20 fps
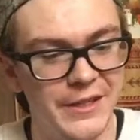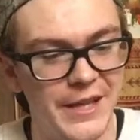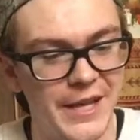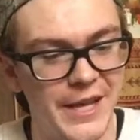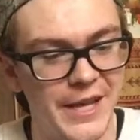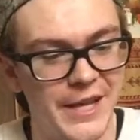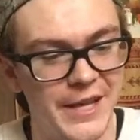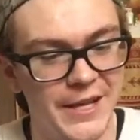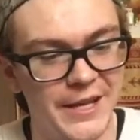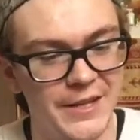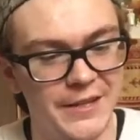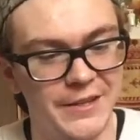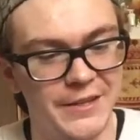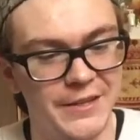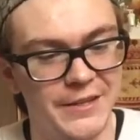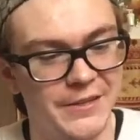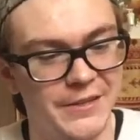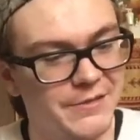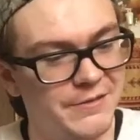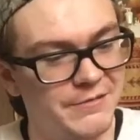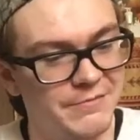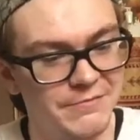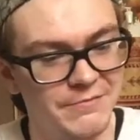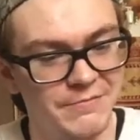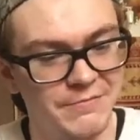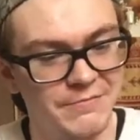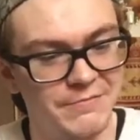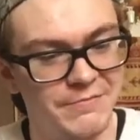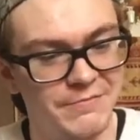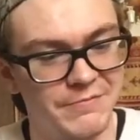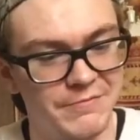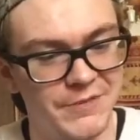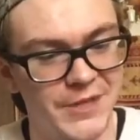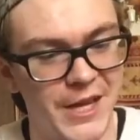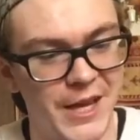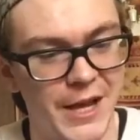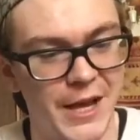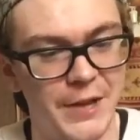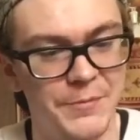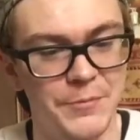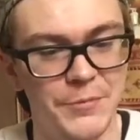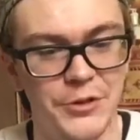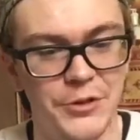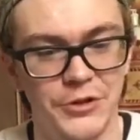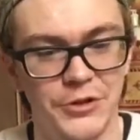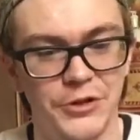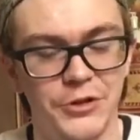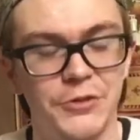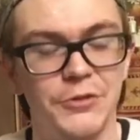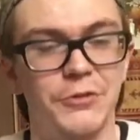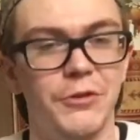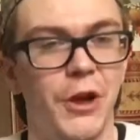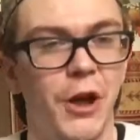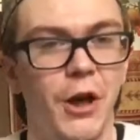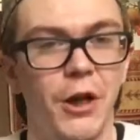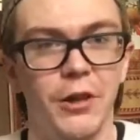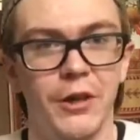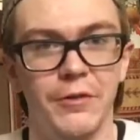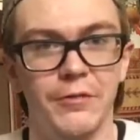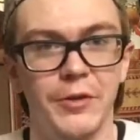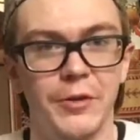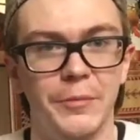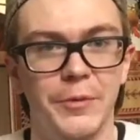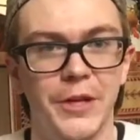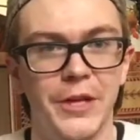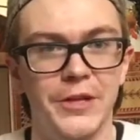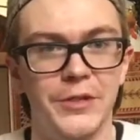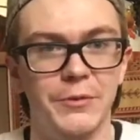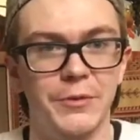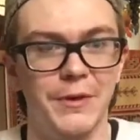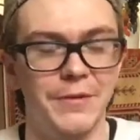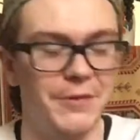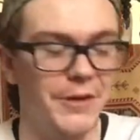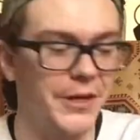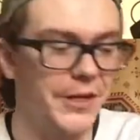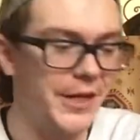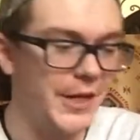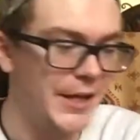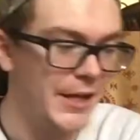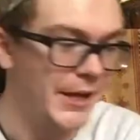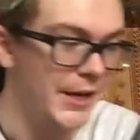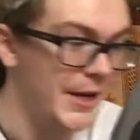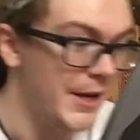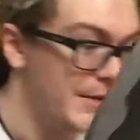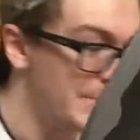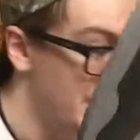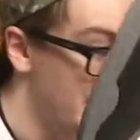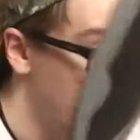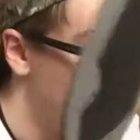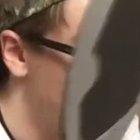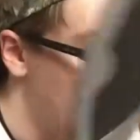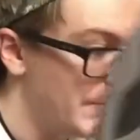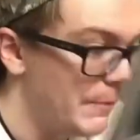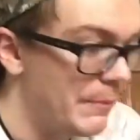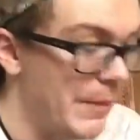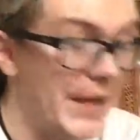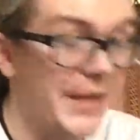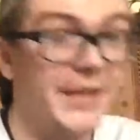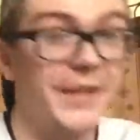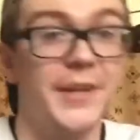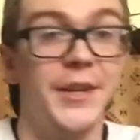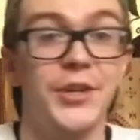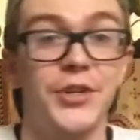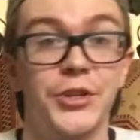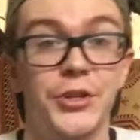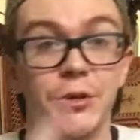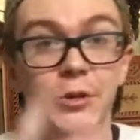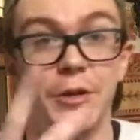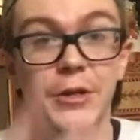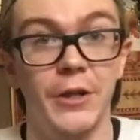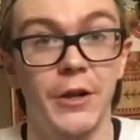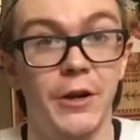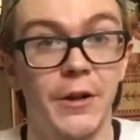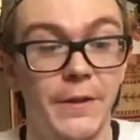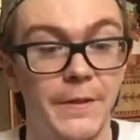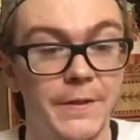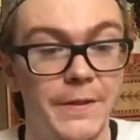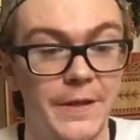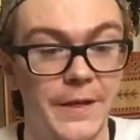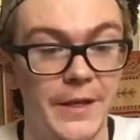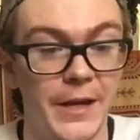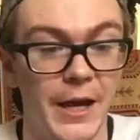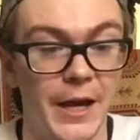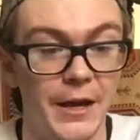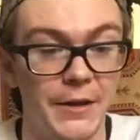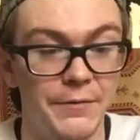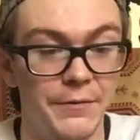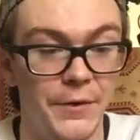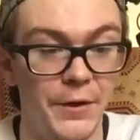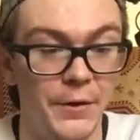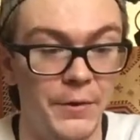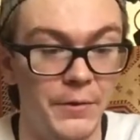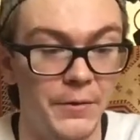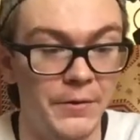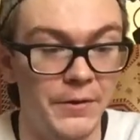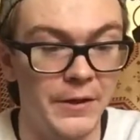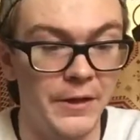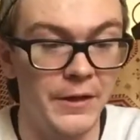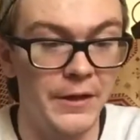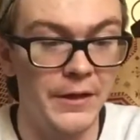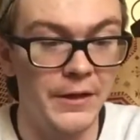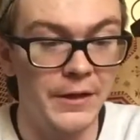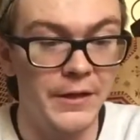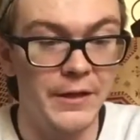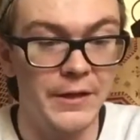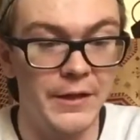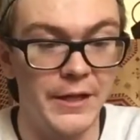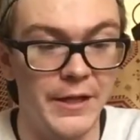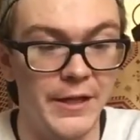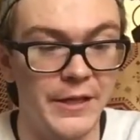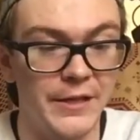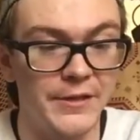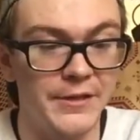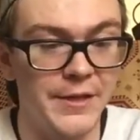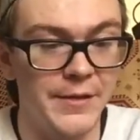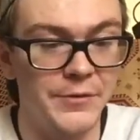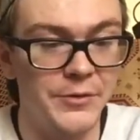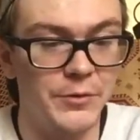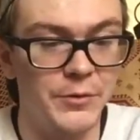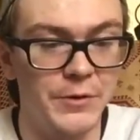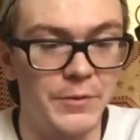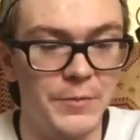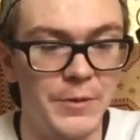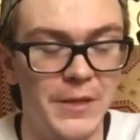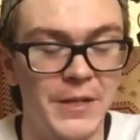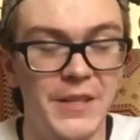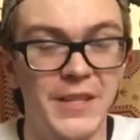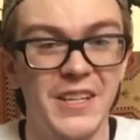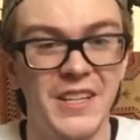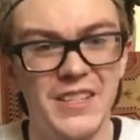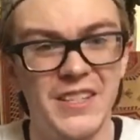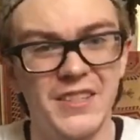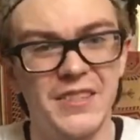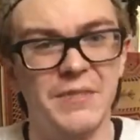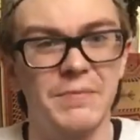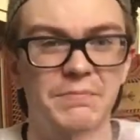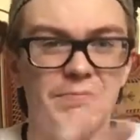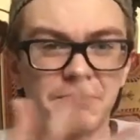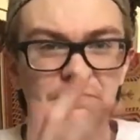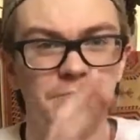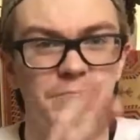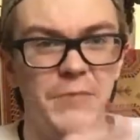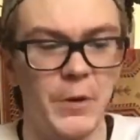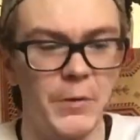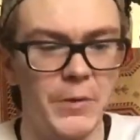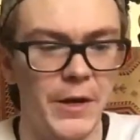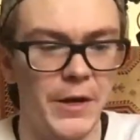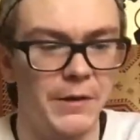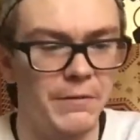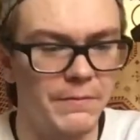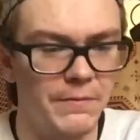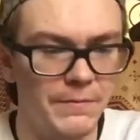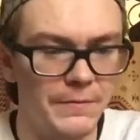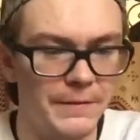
and yeah, I'm just shooting all over the place whenever I can. I am back again shooting on the iPhone in 720p, and it's okay.